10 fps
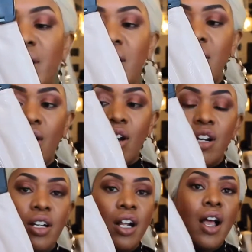with this
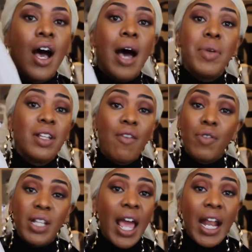skirt. I'm in love
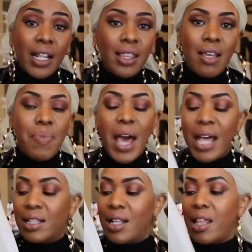with anything
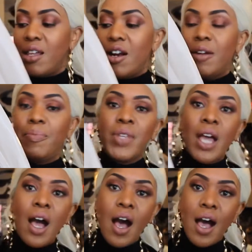patent leather.
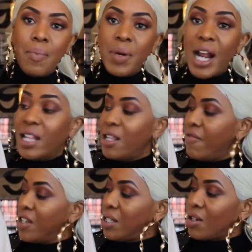But I
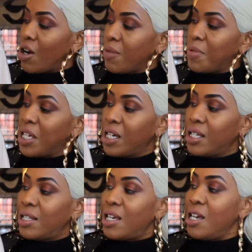love this skirt
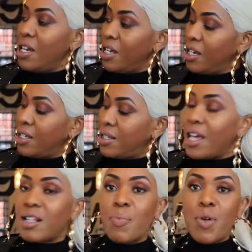because it is
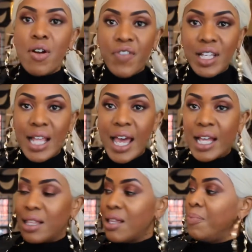like the perfect
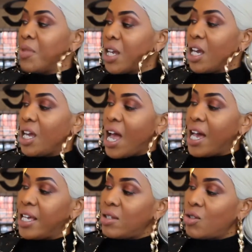length. It
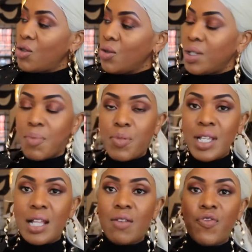has two zippers
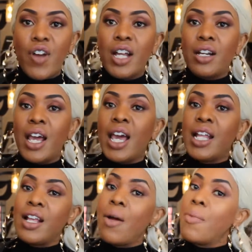at the front
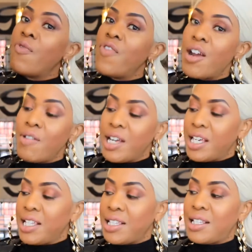and very
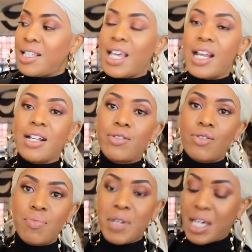easy to get
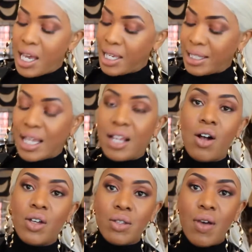into because it
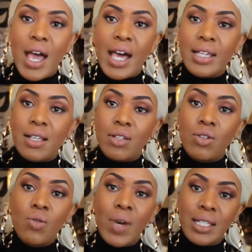also has a
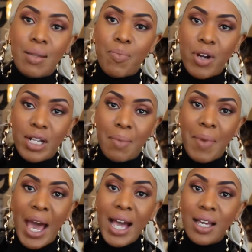two-way zipper in the
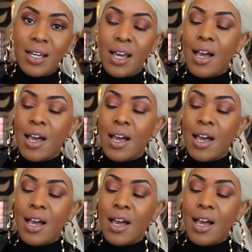back.